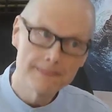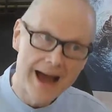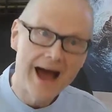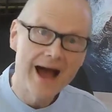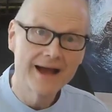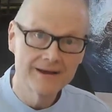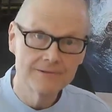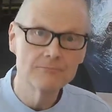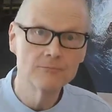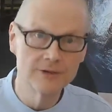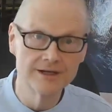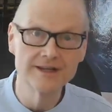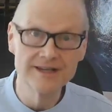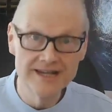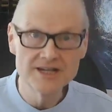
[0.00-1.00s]
I would
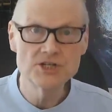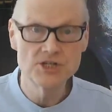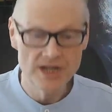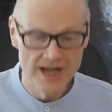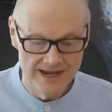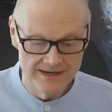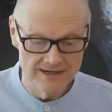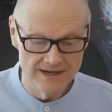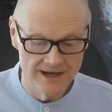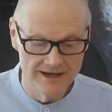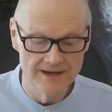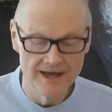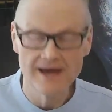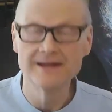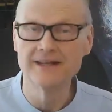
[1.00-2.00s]
initiate an
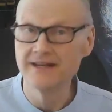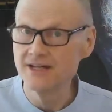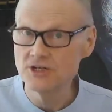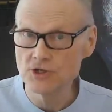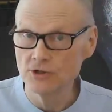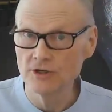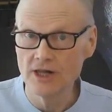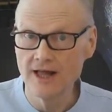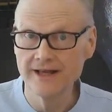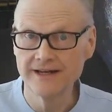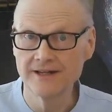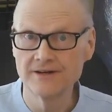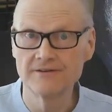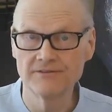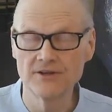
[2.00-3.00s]
initial client
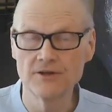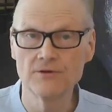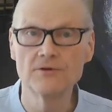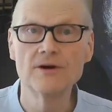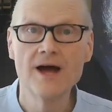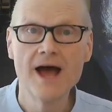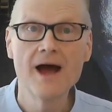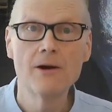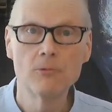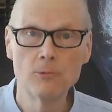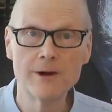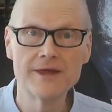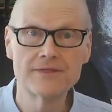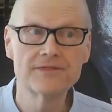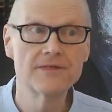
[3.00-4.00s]
interview
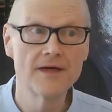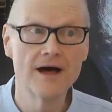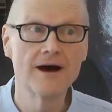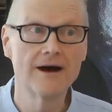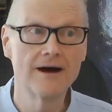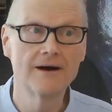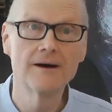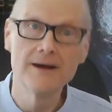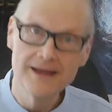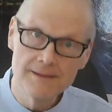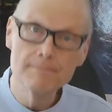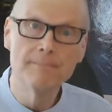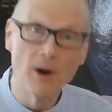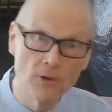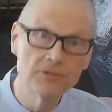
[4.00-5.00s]
with
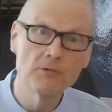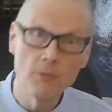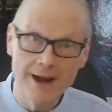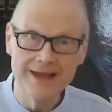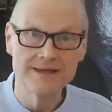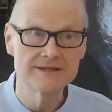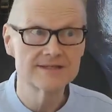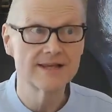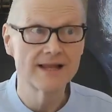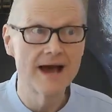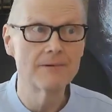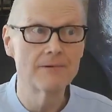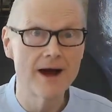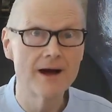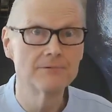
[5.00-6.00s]
both ways.
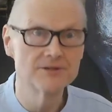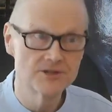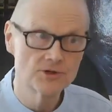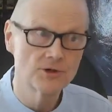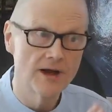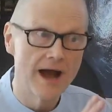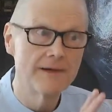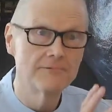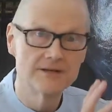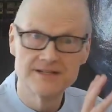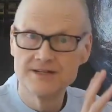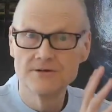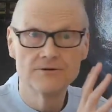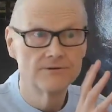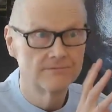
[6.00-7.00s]
I would
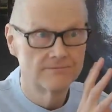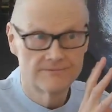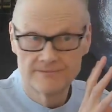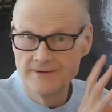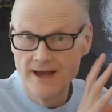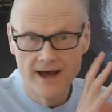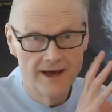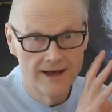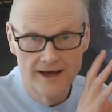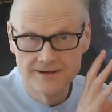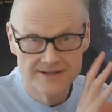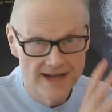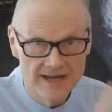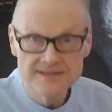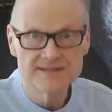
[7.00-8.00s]
do a
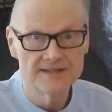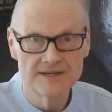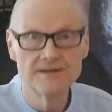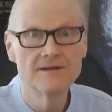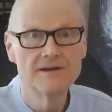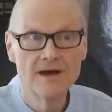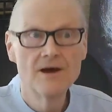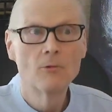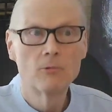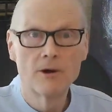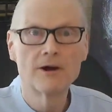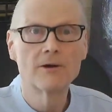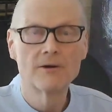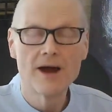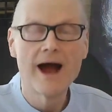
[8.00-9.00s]
dozen
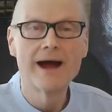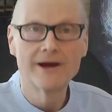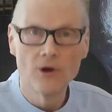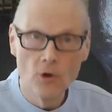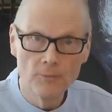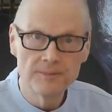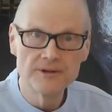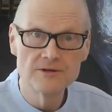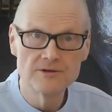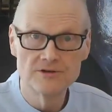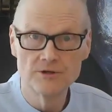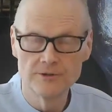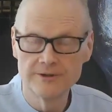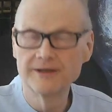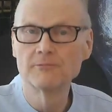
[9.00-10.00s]
where I opened
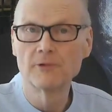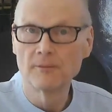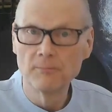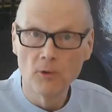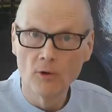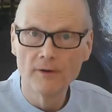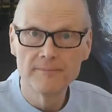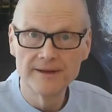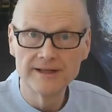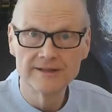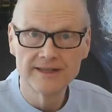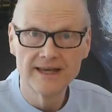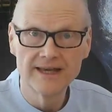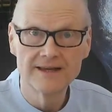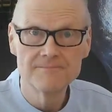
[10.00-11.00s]
doing rapport
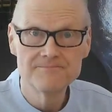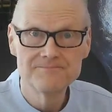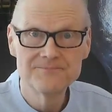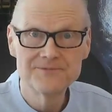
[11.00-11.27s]
building,